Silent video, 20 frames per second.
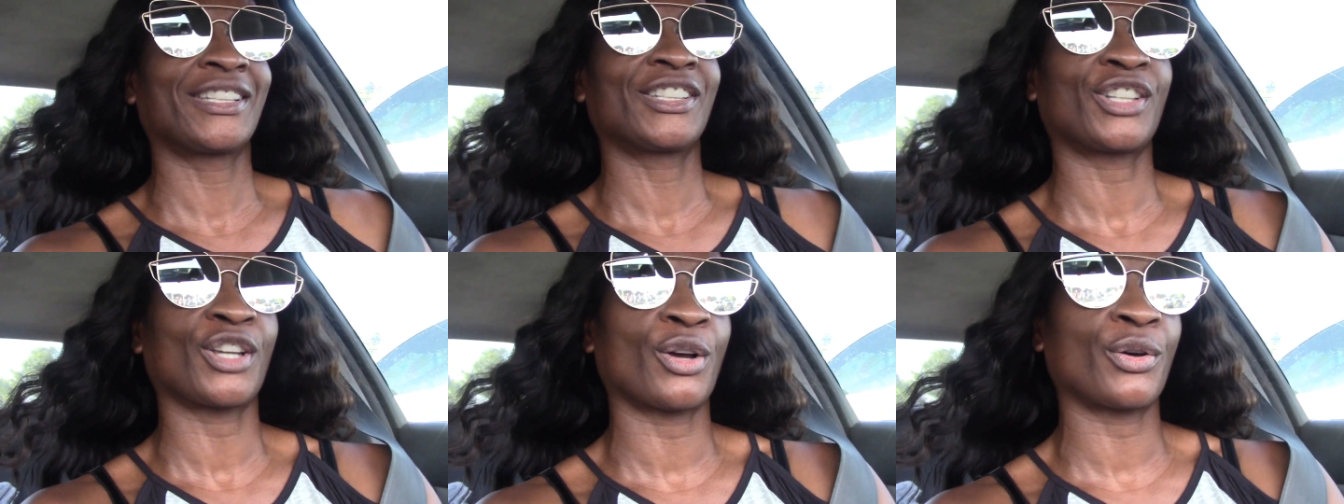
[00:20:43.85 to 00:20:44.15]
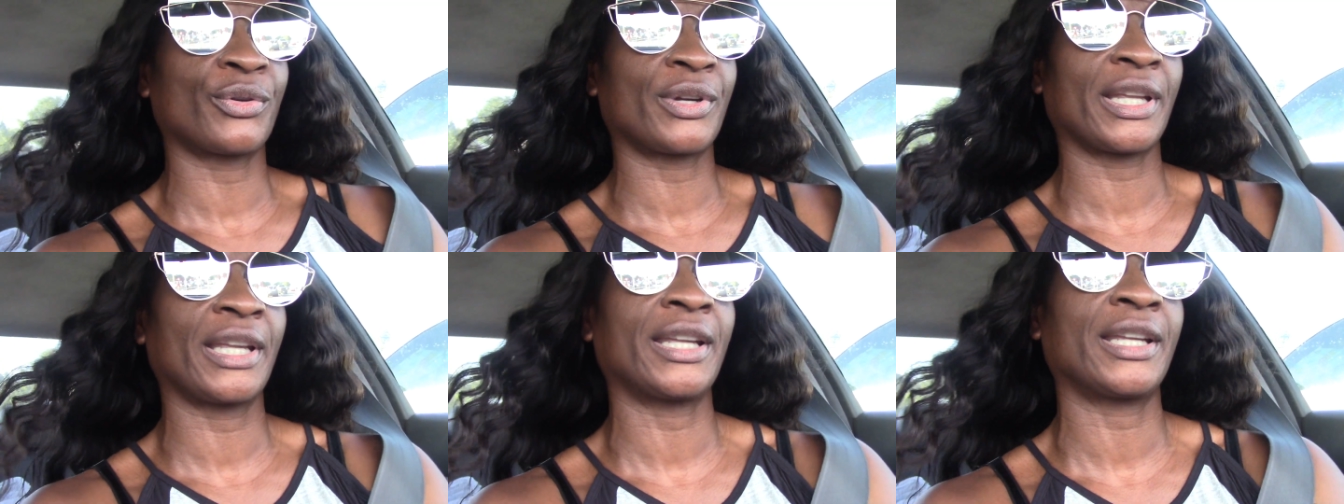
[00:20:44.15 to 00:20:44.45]

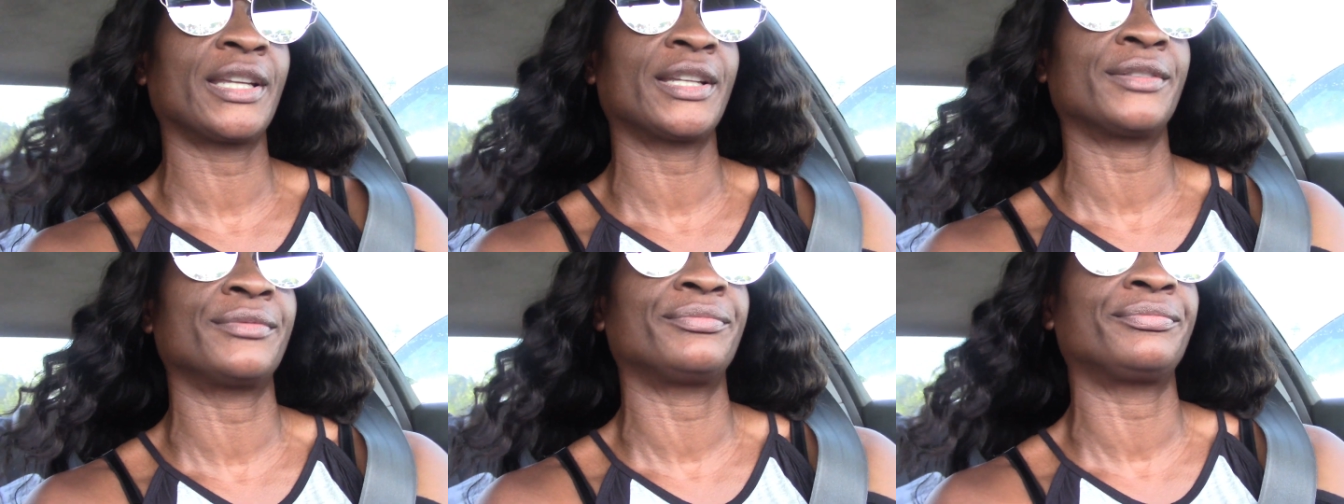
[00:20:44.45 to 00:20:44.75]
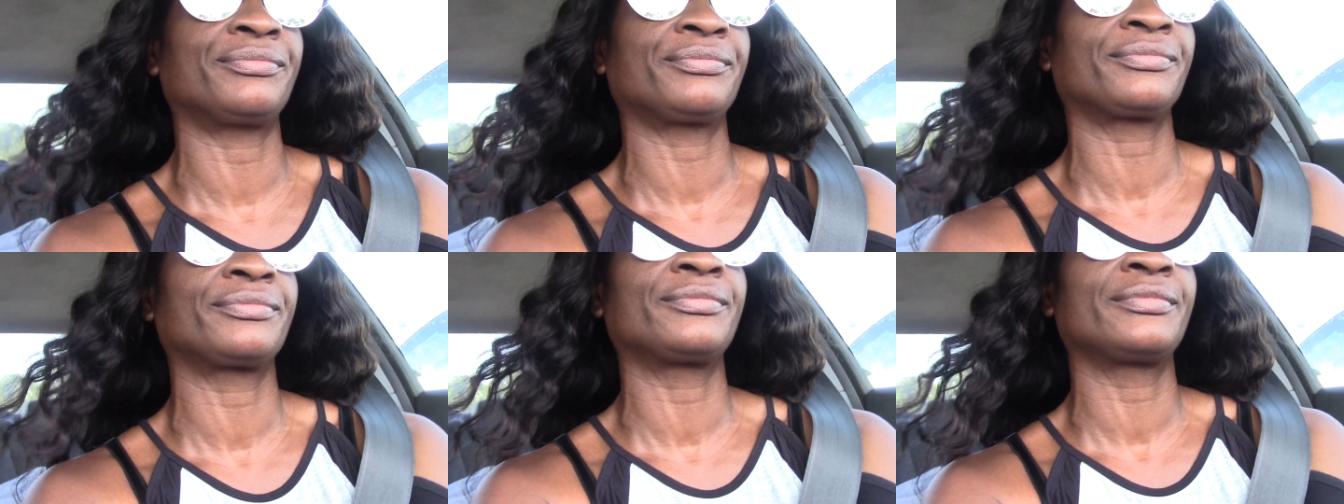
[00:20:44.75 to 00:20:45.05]
Showed it.
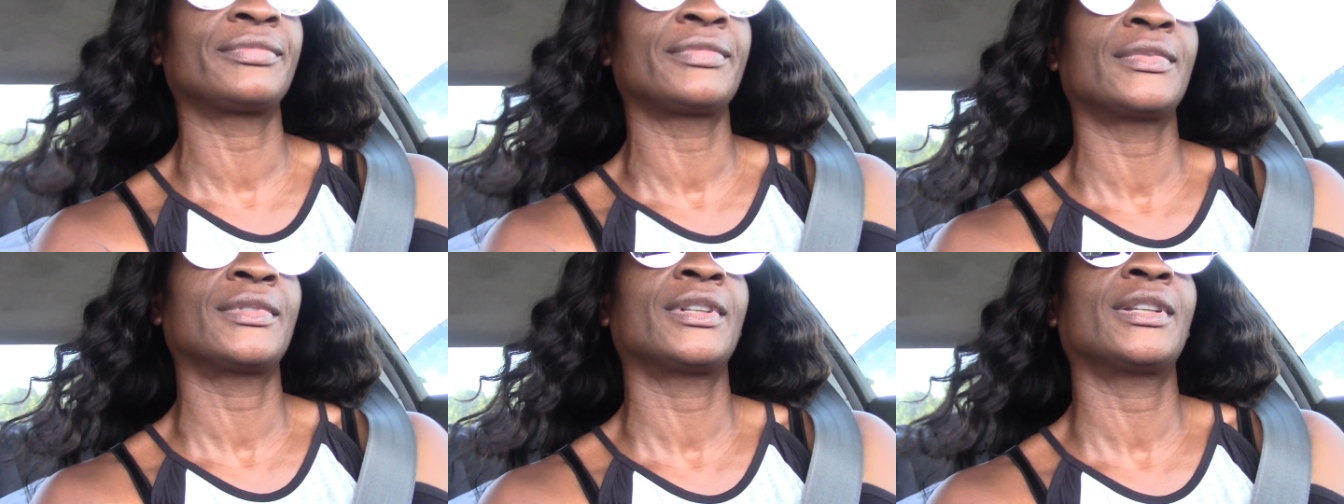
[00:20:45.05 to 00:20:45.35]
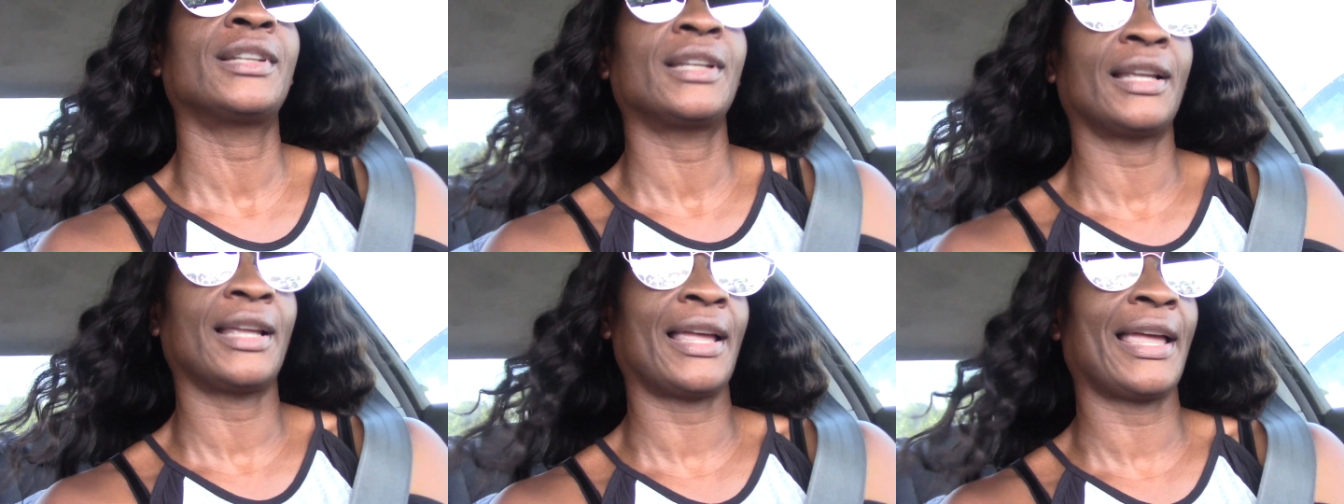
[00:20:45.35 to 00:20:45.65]

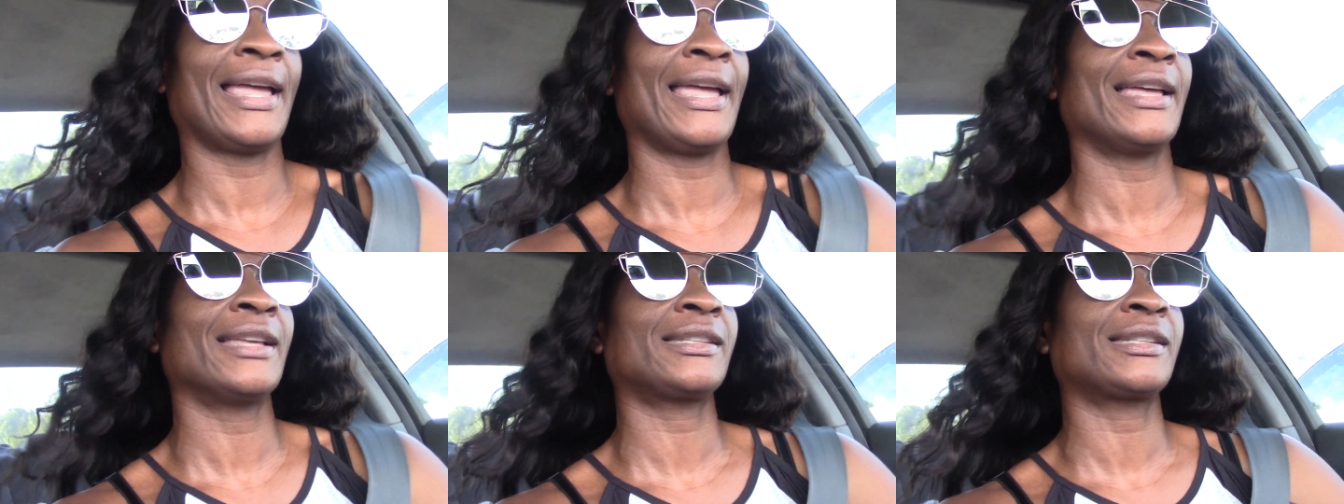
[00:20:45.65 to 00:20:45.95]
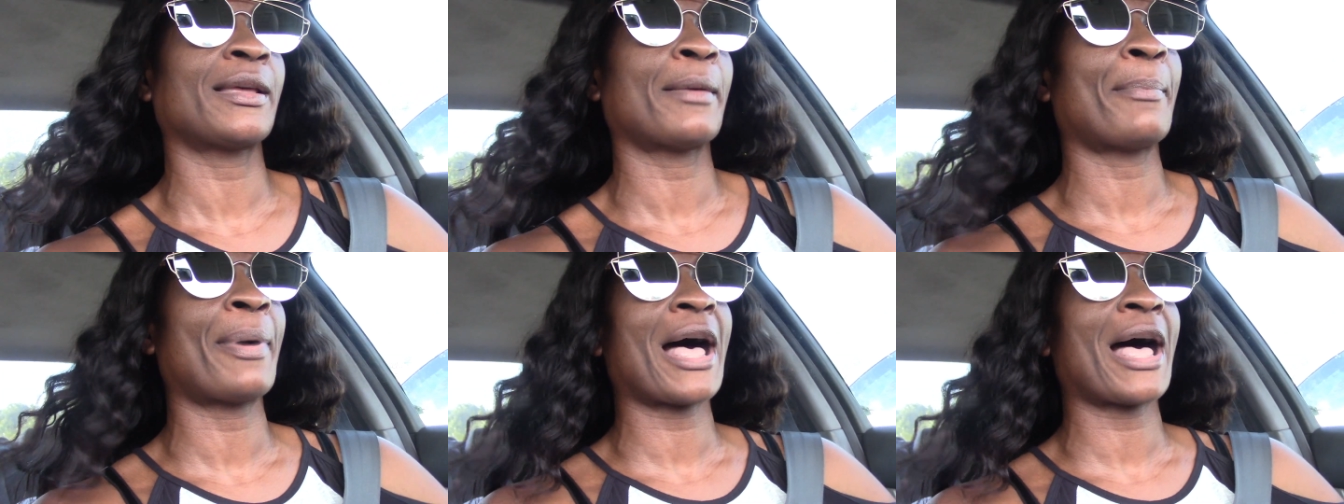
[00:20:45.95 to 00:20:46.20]
And some